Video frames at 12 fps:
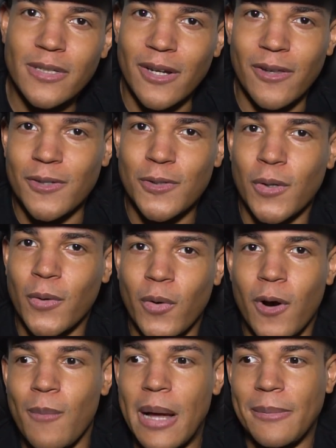You know, the story where
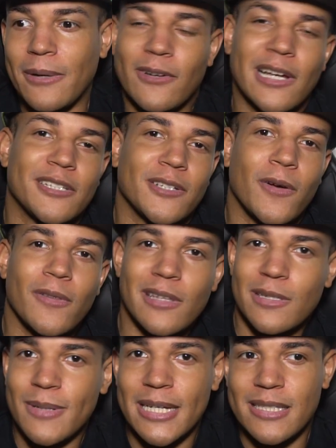her mom never got to go to
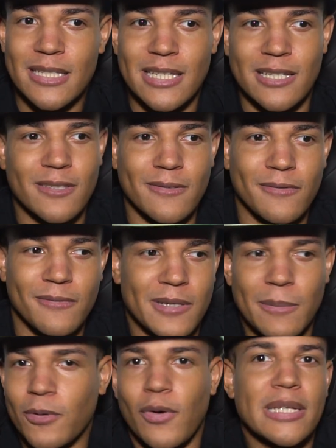these places because of
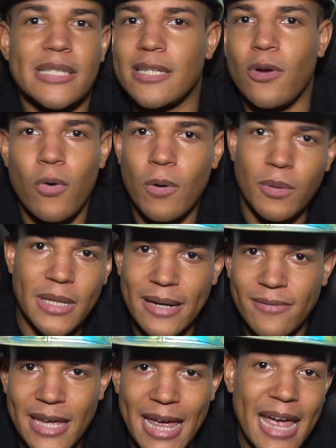some crazy, horrible
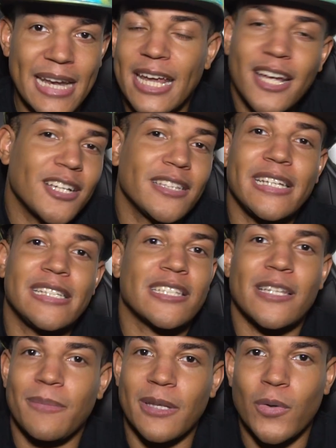life they had. It could lead to
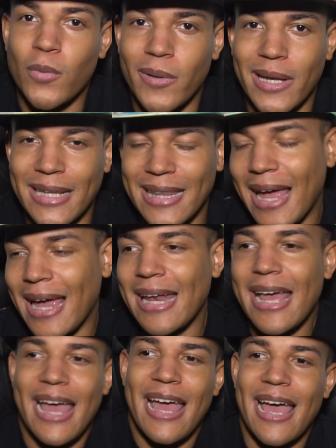something cool like that.
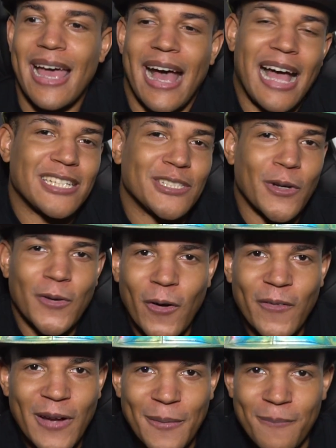I just don't know
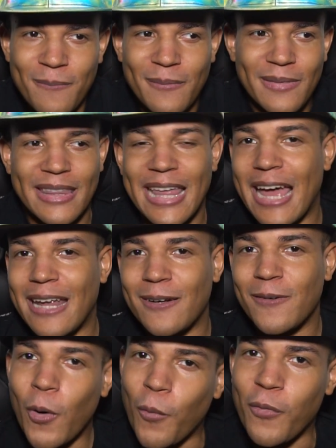if I'm that
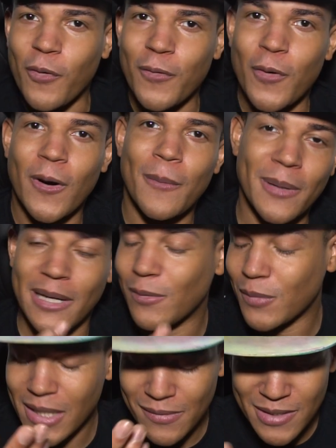hopeful for it. But
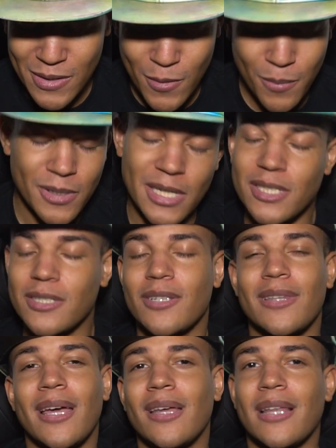we'd love to know your predictions
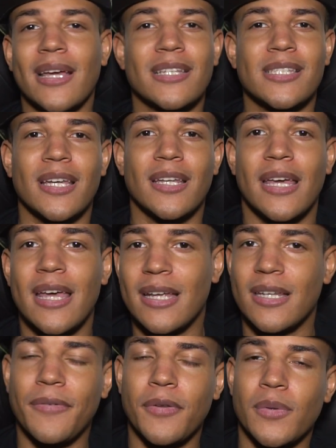on that. And like I said,
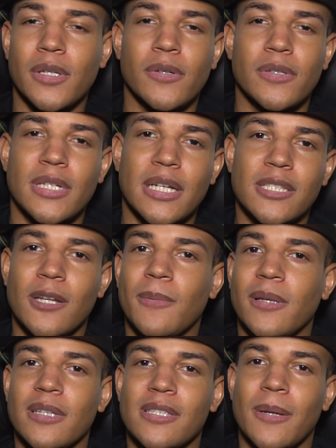definitely want to know what you guys thought
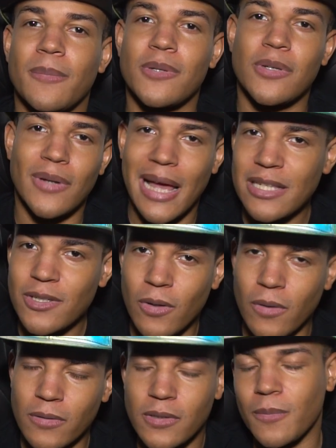about this episode as a
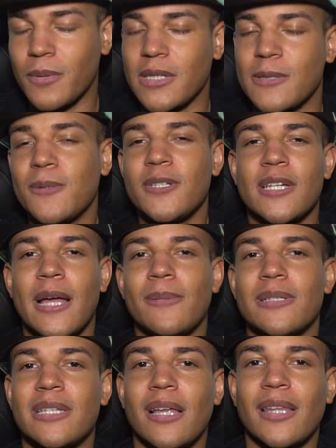whole. So please put your
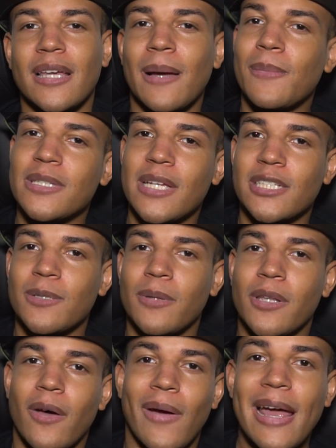comments down in the comment section
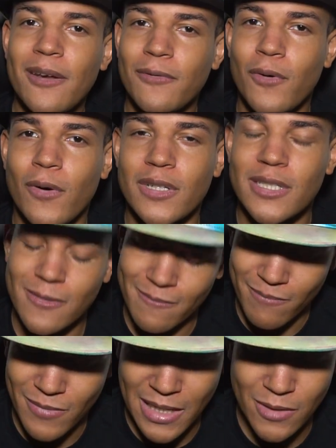below. And of course,
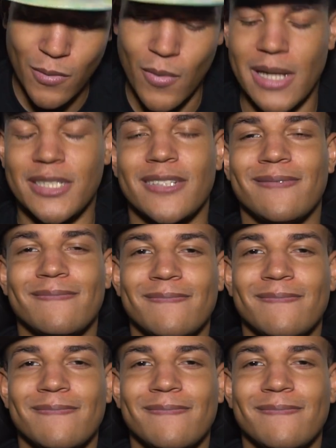thanks for watching.